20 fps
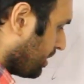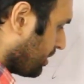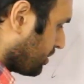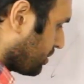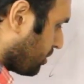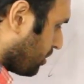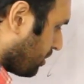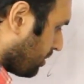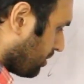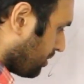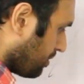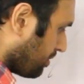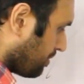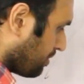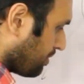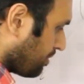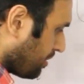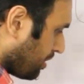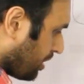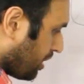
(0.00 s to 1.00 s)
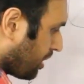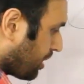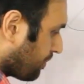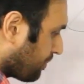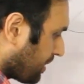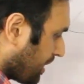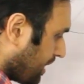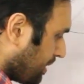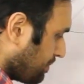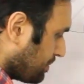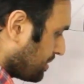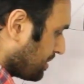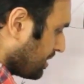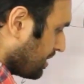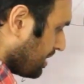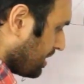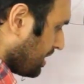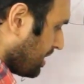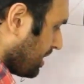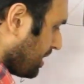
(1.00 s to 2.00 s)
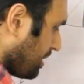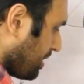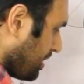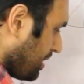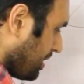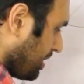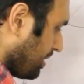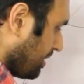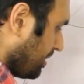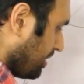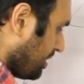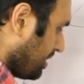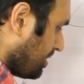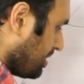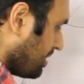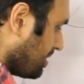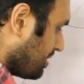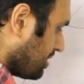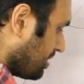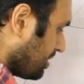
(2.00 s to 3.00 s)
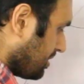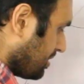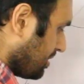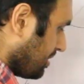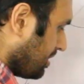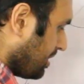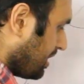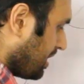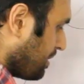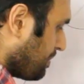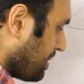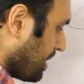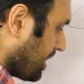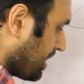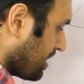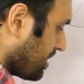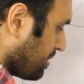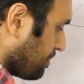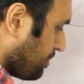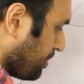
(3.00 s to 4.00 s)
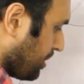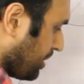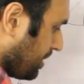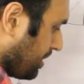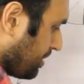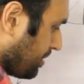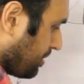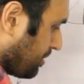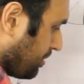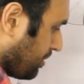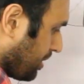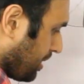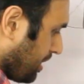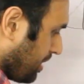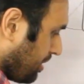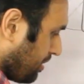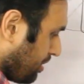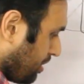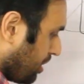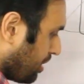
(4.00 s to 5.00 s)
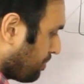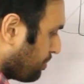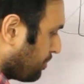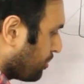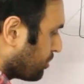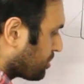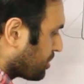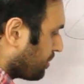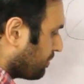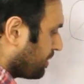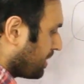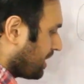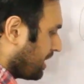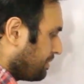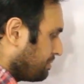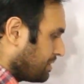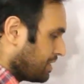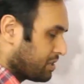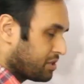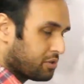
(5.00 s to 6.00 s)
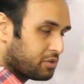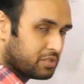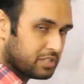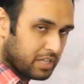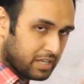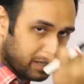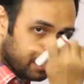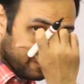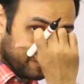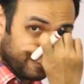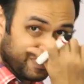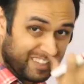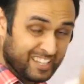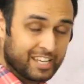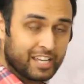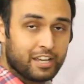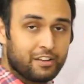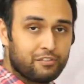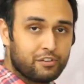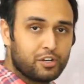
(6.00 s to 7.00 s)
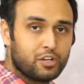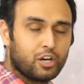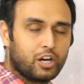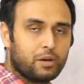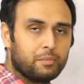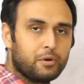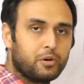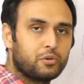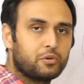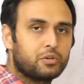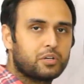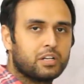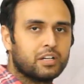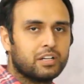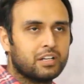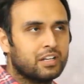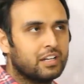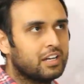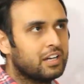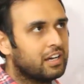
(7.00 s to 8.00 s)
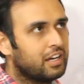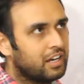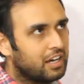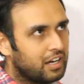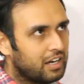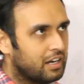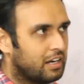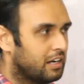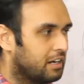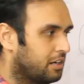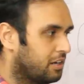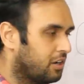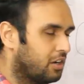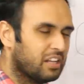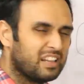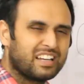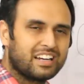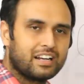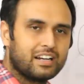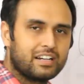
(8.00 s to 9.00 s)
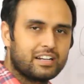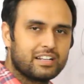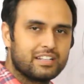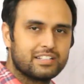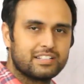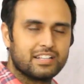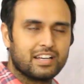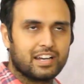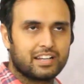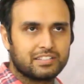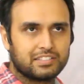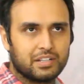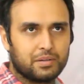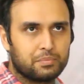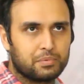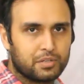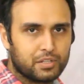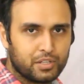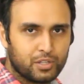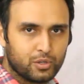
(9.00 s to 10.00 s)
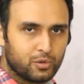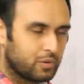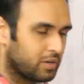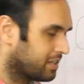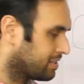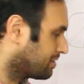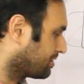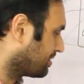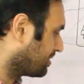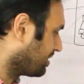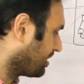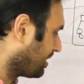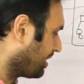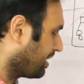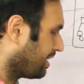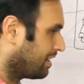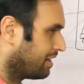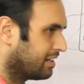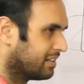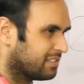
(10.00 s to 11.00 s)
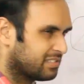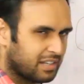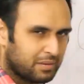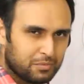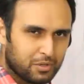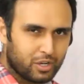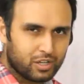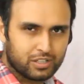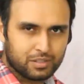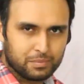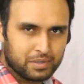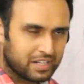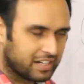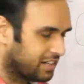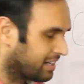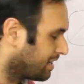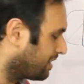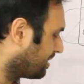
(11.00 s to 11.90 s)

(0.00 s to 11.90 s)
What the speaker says: So a lot of times this is the demarcation point. Okay, or most of the times I should say, if we talk about all the countries except US and some North American